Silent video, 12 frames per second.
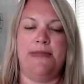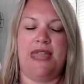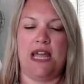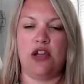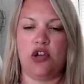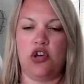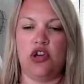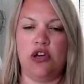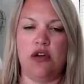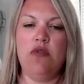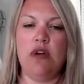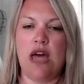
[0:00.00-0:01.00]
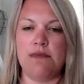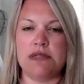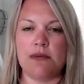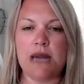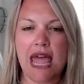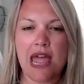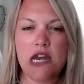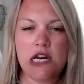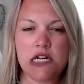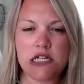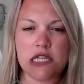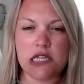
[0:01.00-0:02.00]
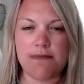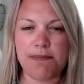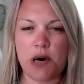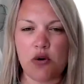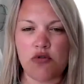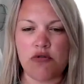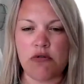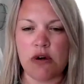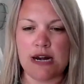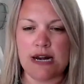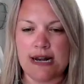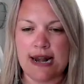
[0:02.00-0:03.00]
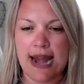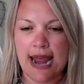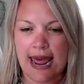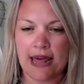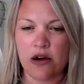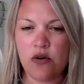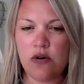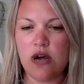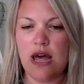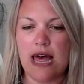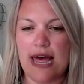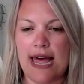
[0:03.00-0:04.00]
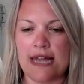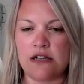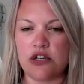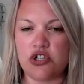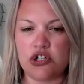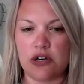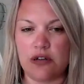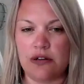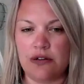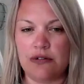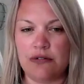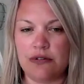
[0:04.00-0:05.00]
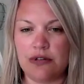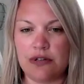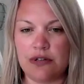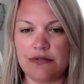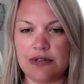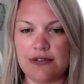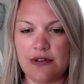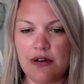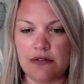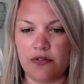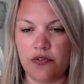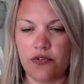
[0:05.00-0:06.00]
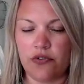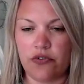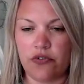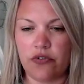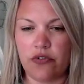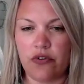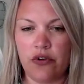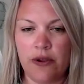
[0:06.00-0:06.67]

Thank you. So I'm going to end the poll now and show you the results.